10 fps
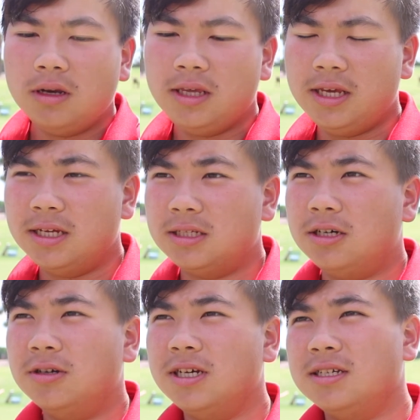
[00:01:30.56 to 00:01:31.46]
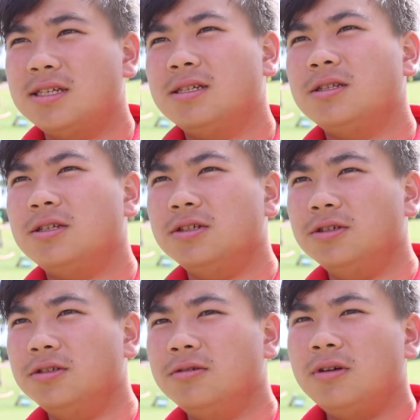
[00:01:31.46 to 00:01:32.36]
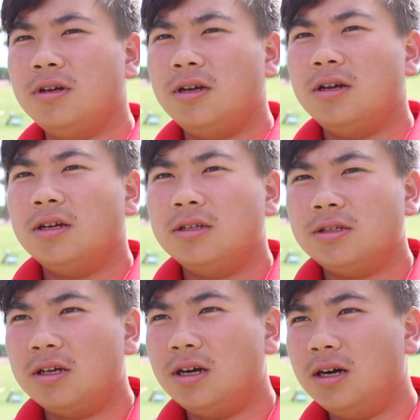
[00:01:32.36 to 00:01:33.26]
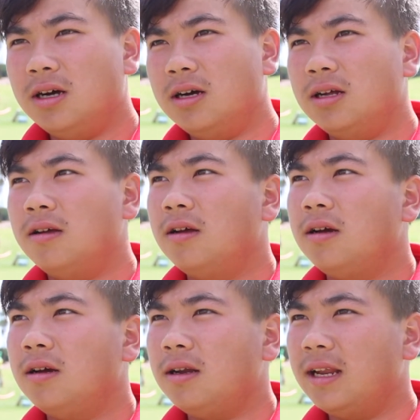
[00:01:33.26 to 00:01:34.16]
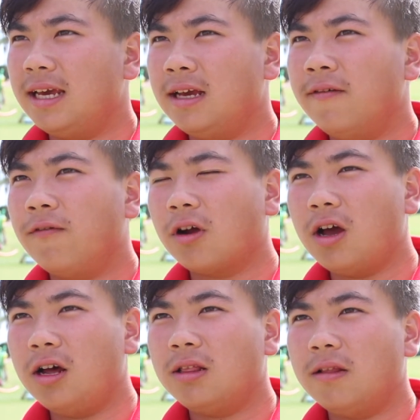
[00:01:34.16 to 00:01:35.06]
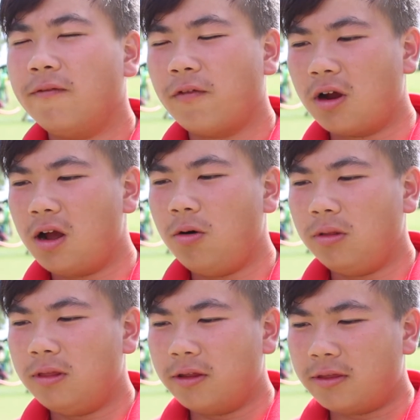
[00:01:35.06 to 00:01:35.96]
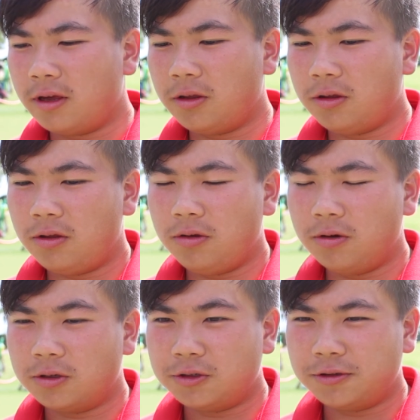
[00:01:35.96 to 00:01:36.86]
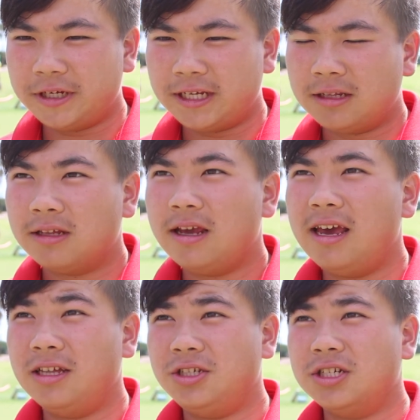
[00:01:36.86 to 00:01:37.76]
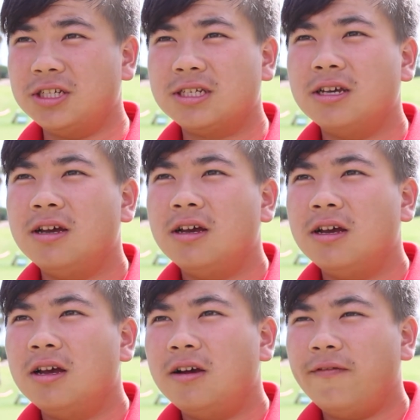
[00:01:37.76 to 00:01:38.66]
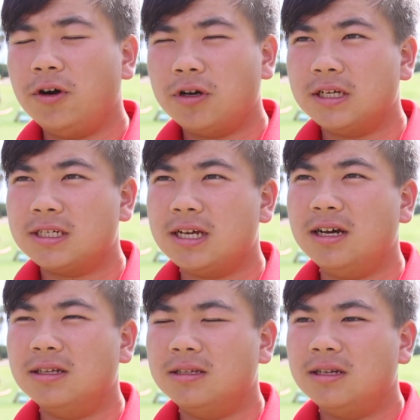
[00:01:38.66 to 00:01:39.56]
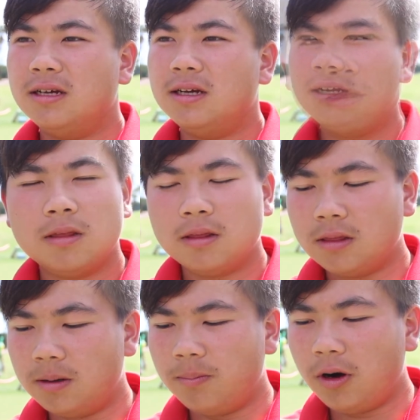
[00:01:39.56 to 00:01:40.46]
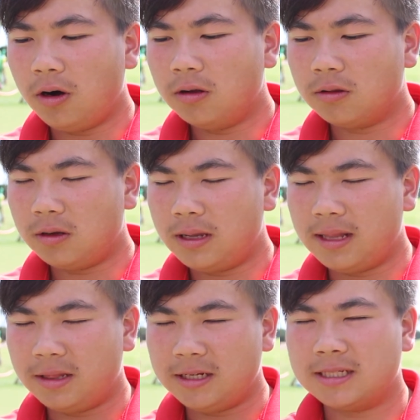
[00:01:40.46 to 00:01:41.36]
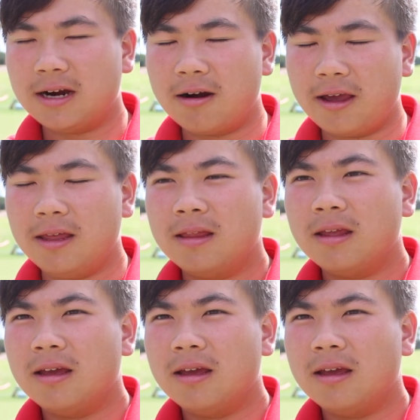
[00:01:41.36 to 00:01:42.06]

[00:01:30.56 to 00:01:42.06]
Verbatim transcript: Ian told us to uh, like forgot forgot the thing you're doing and just focus on the ball and the target.